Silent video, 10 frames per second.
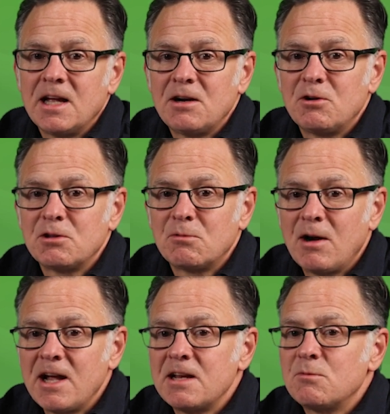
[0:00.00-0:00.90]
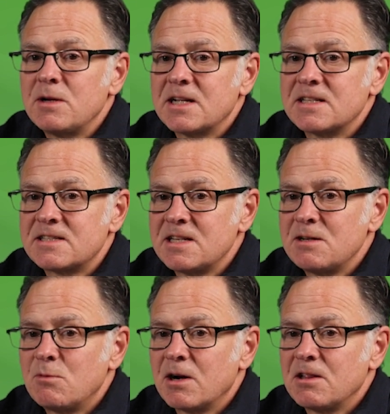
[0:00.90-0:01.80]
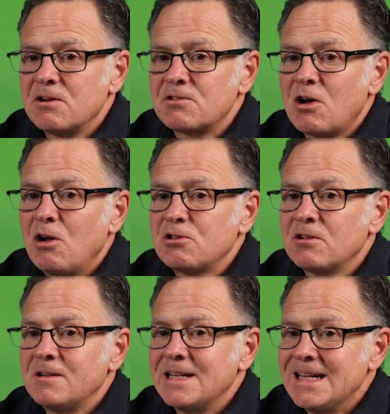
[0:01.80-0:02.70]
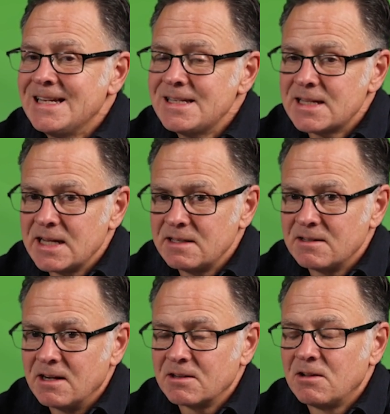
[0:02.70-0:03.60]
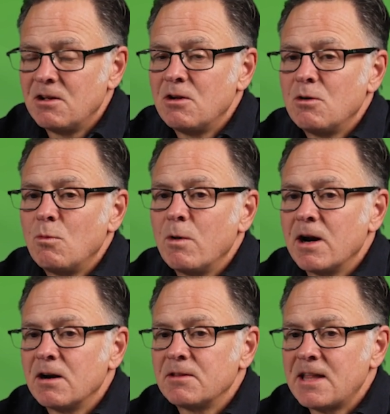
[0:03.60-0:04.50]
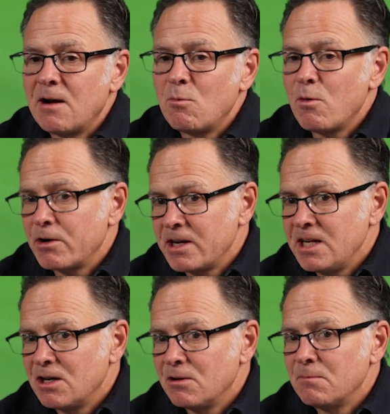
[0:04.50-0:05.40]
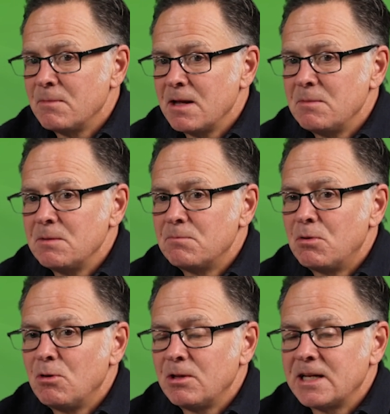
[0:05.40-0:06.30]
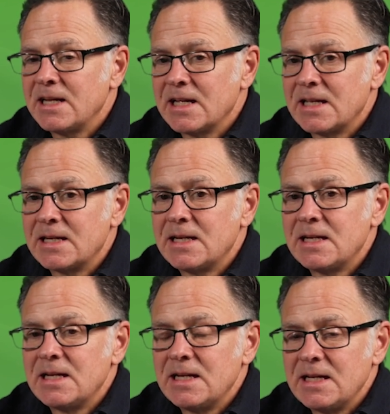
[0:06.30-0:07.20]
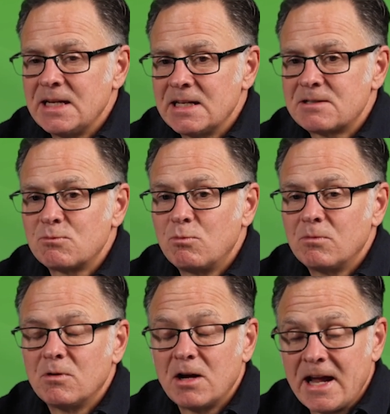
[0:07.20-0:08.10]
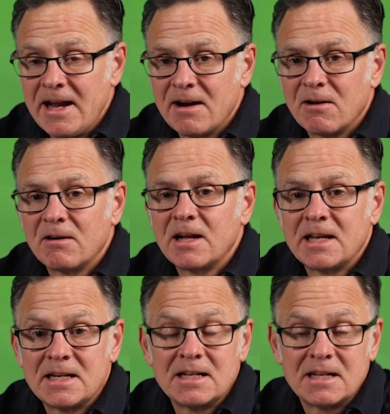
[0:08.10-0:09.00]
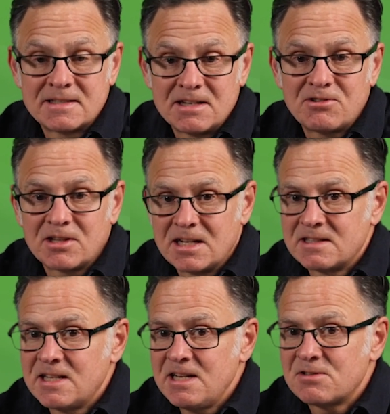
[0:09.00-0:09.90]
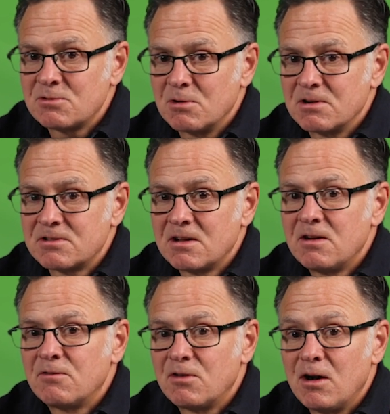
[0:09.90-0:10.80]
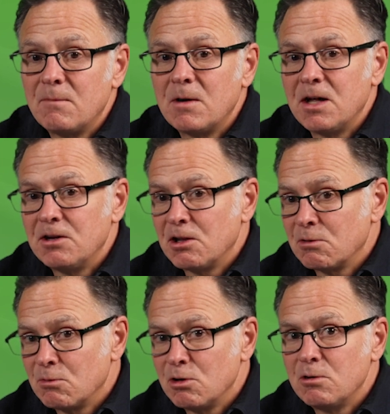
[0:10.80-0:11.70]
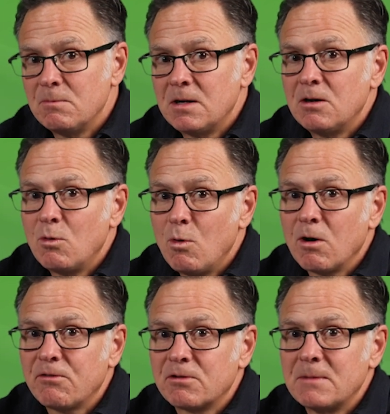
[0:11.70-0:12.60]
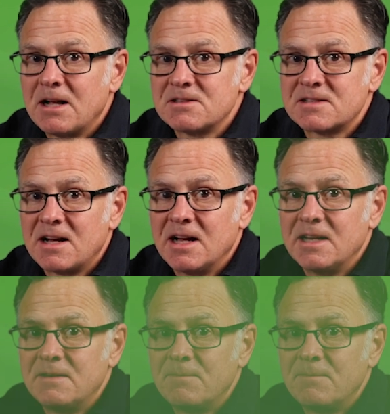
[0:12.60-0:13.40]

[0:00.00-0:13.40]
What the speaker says: And on the right, we can see where there's also an intake duct where that water heater may be pulling in its air and essentially its heat source from another room or from outside.